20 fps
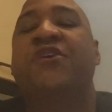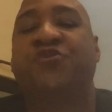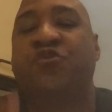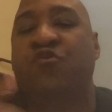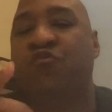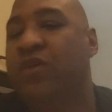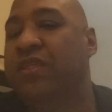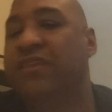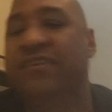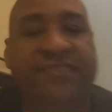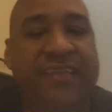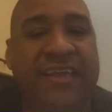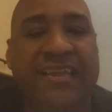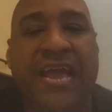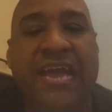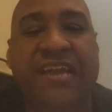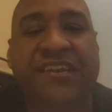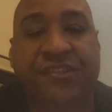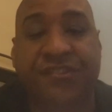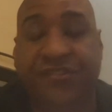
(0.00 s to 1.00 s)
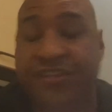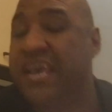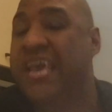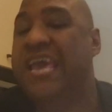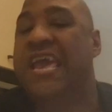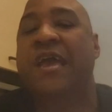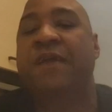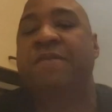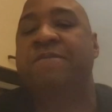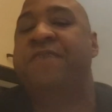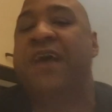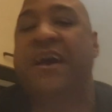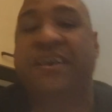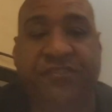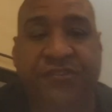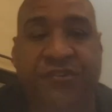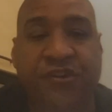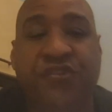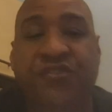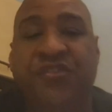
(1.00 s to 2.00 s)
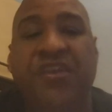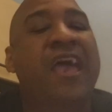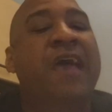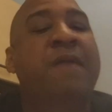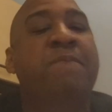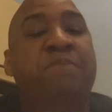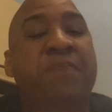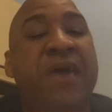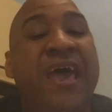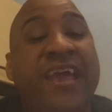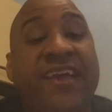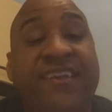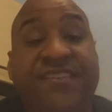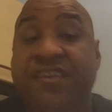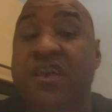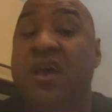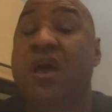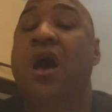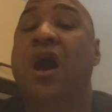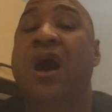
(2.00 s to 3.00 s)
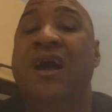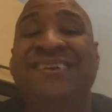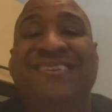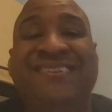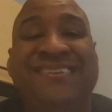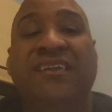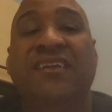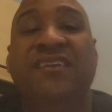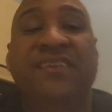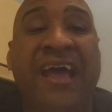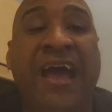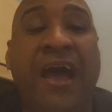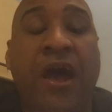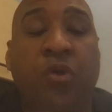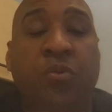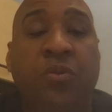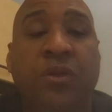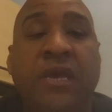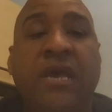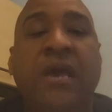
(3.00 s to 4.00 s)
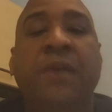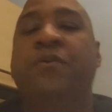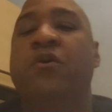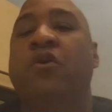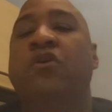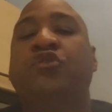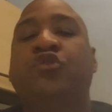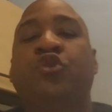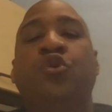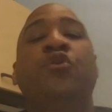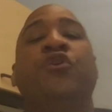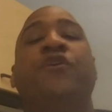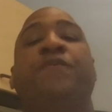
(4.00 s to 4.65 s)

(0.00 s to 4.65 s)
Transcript: to real estate agents, investors, and banks until now. There are tools